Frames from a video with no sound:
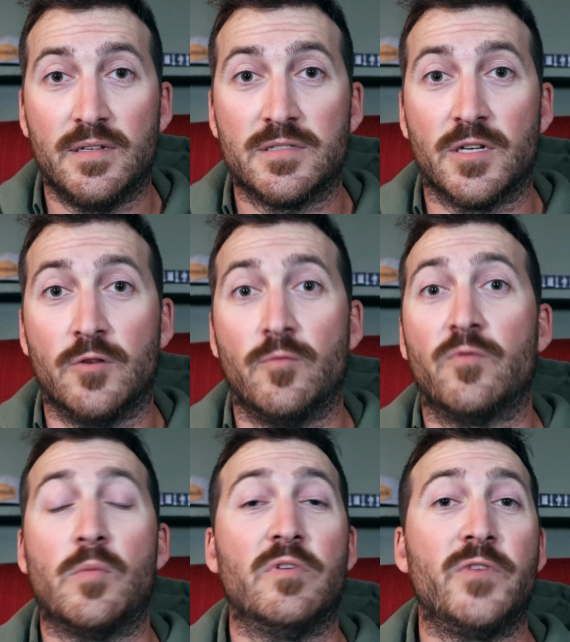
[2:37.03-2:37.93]
So
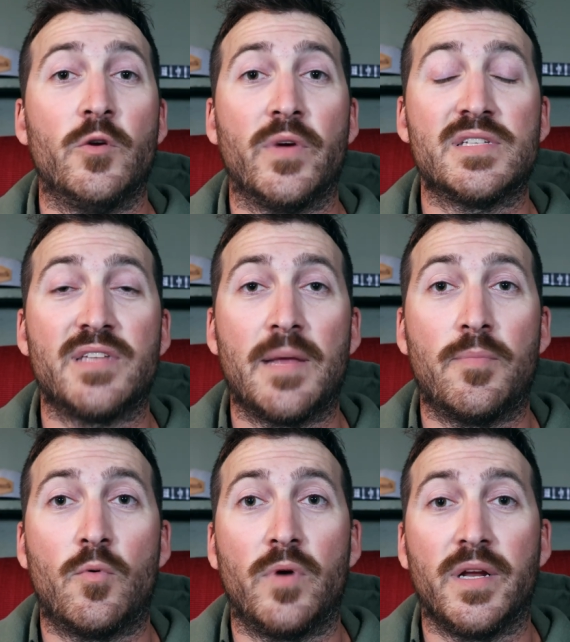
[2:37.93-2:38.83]
from a viewing
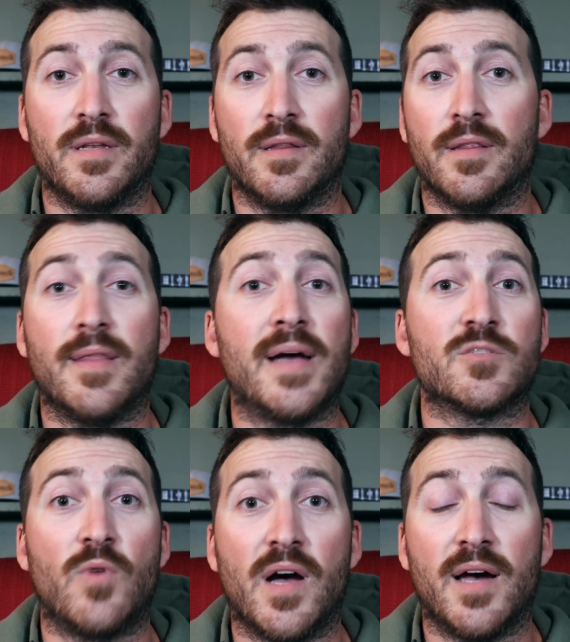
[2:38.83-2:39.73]
standpoint,
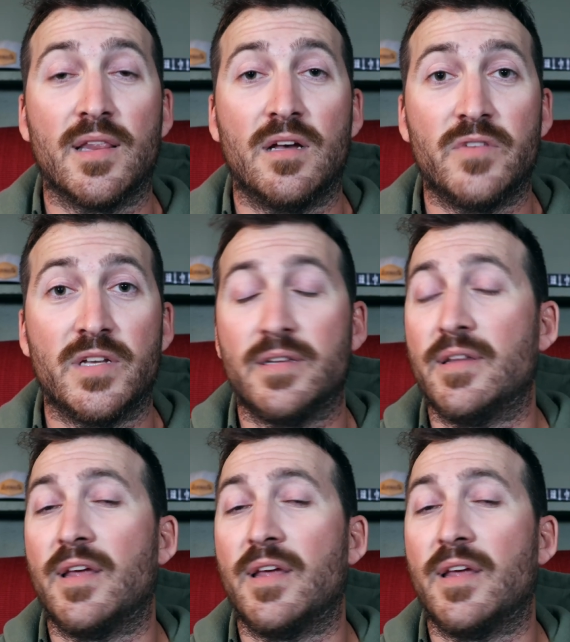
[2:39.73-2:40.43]
that's why I love it.